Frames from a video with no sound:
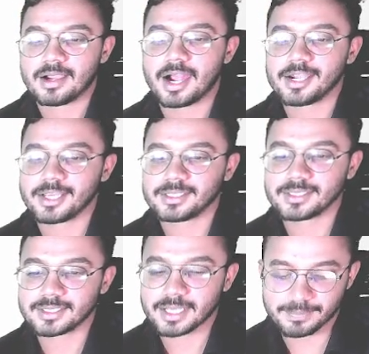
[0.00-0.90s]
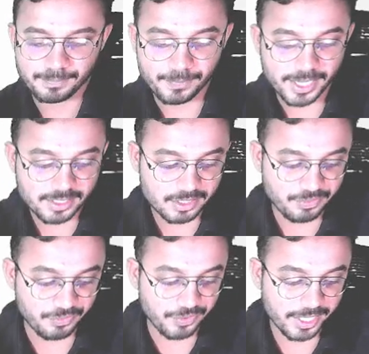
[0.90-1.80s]
and next is like
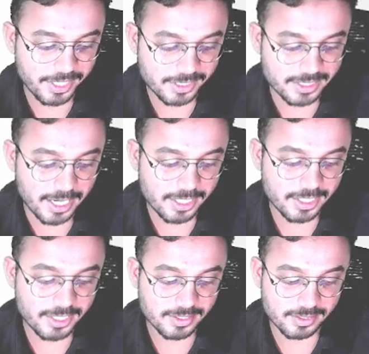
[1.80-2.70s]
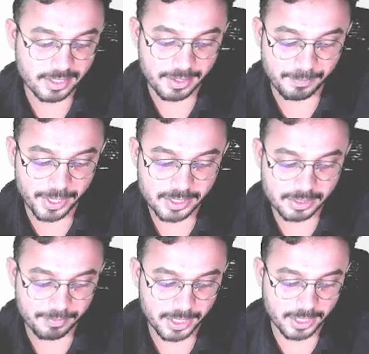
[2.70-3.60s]
breastfeeding jaundice and
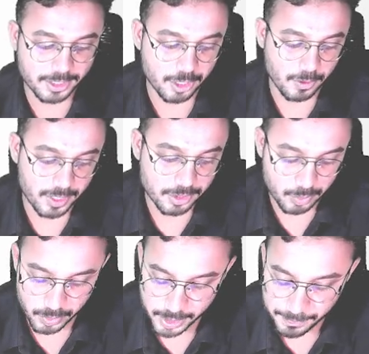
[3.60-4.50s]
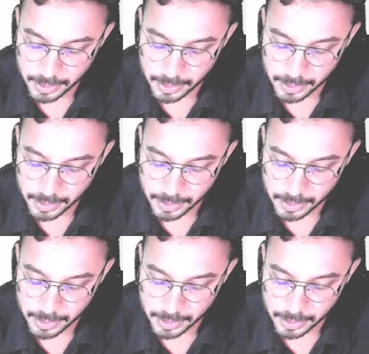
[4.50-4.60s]
breast milk jaundice. Okay,